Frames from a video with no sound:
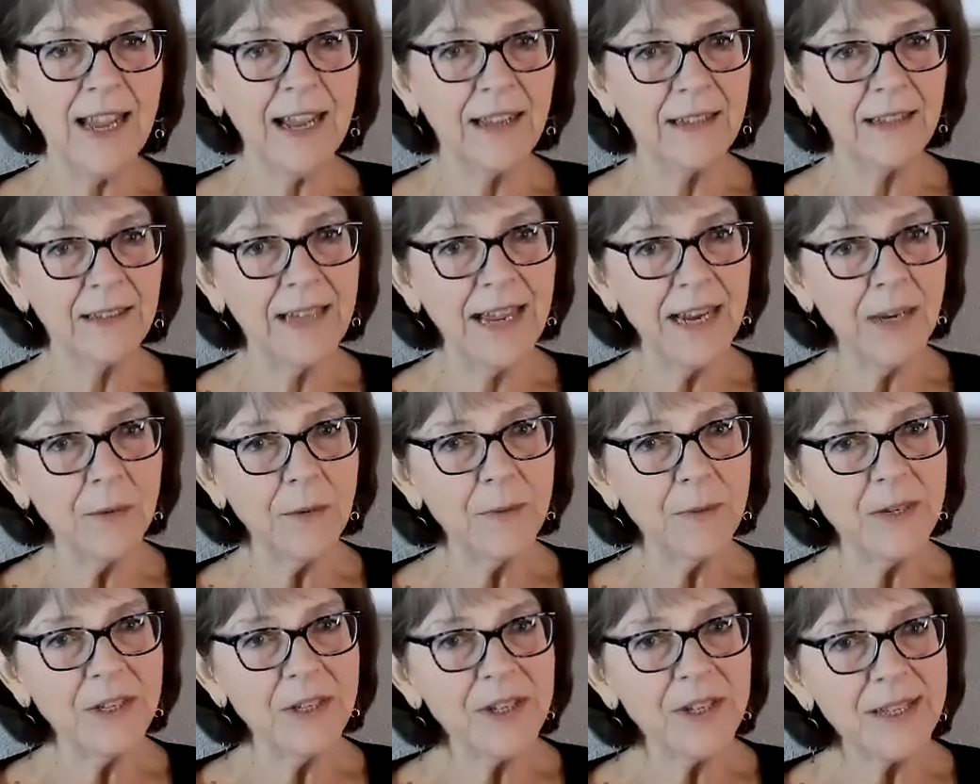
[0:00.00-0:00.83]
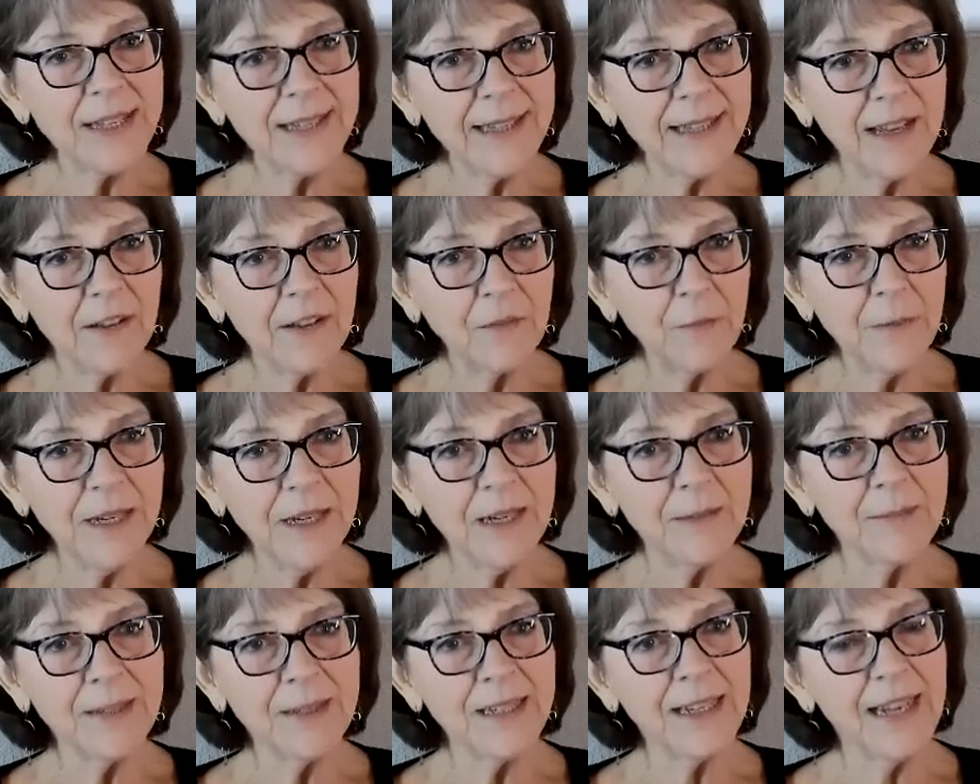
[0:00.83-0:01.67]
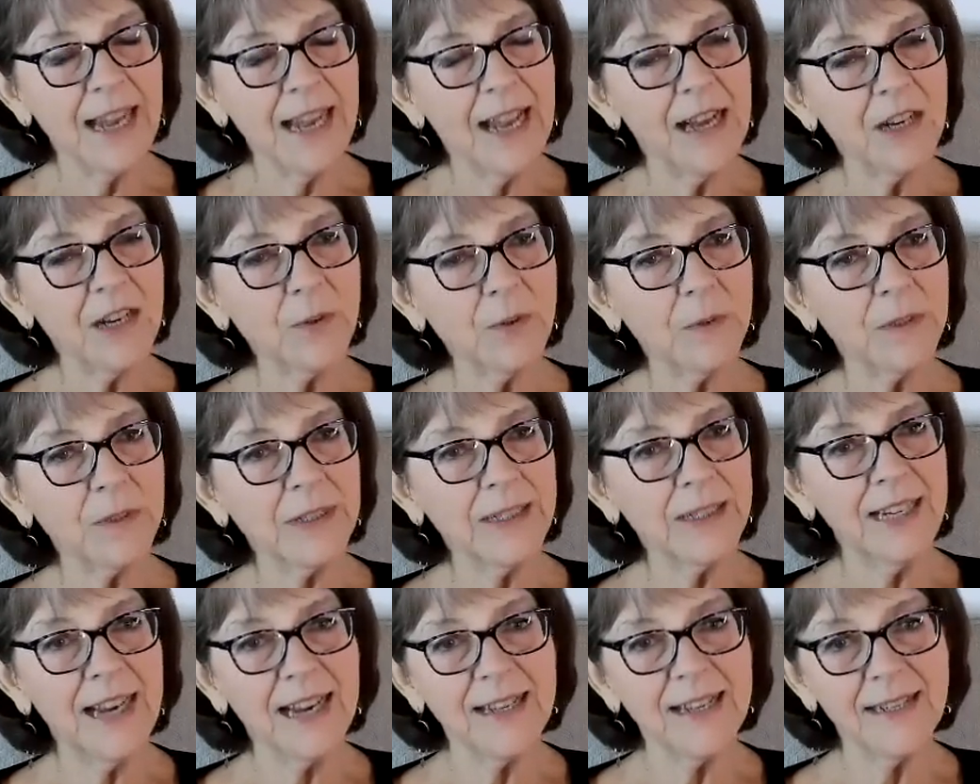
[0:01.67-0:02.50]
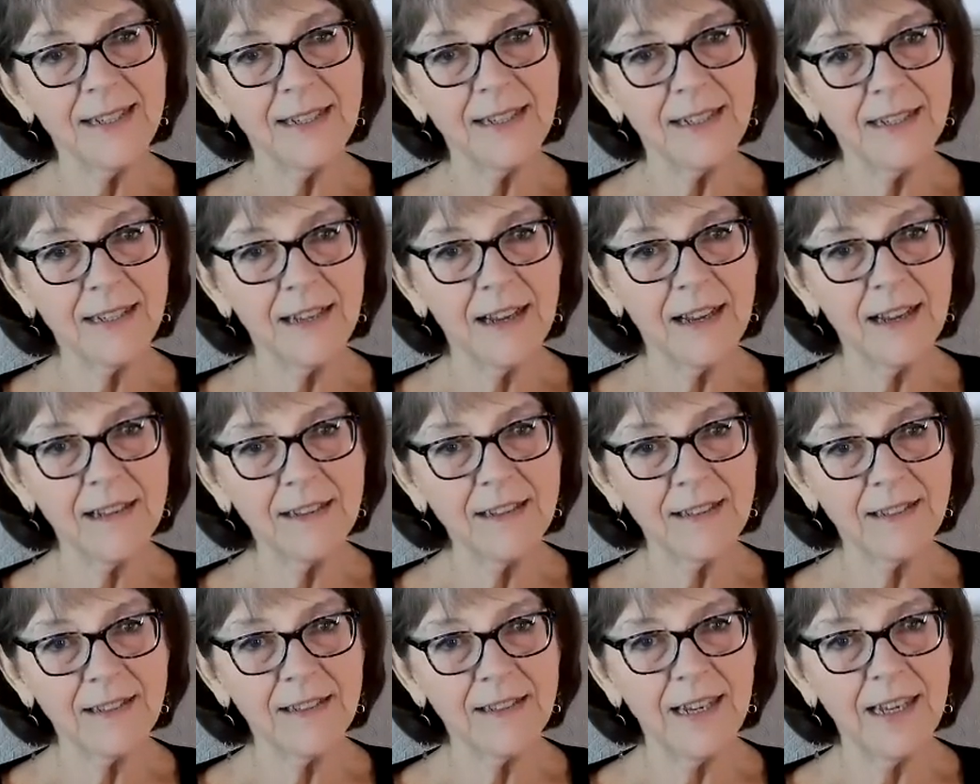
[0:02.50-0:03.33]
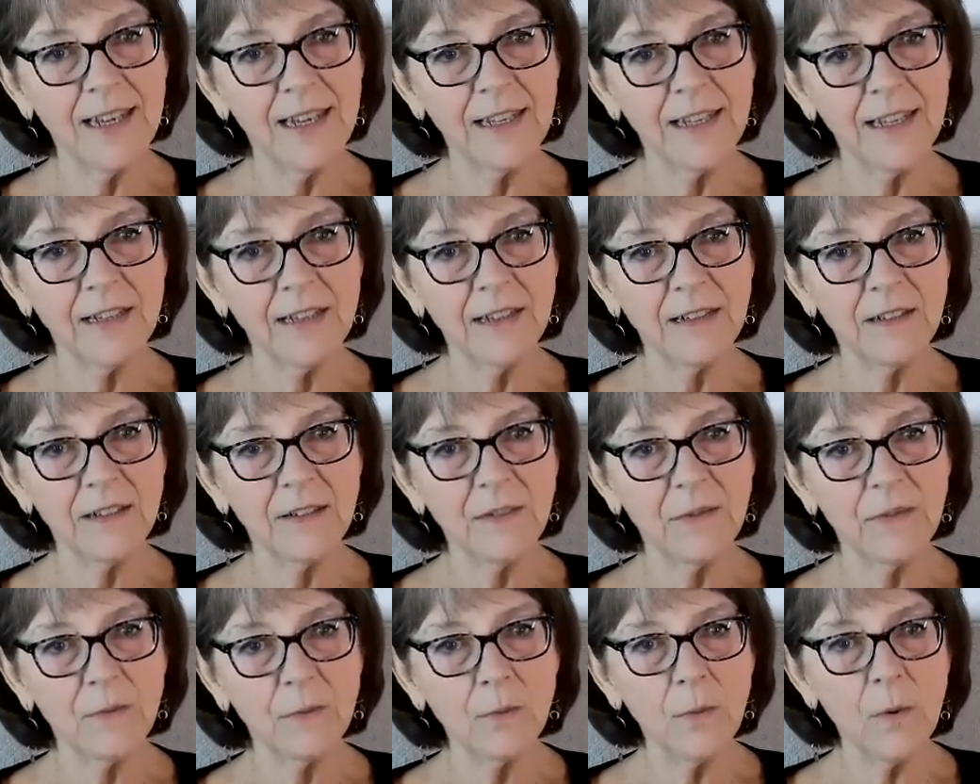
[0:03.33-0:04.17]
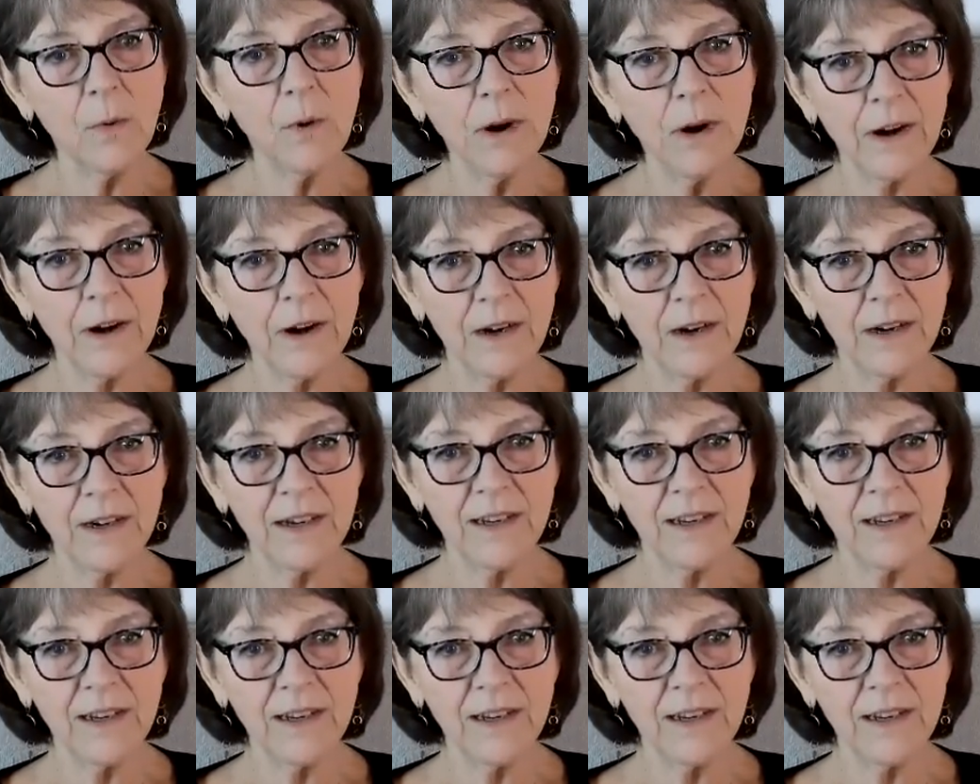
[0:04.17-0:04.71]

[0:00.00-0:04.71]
language itself becomes a casualty, as it does in war.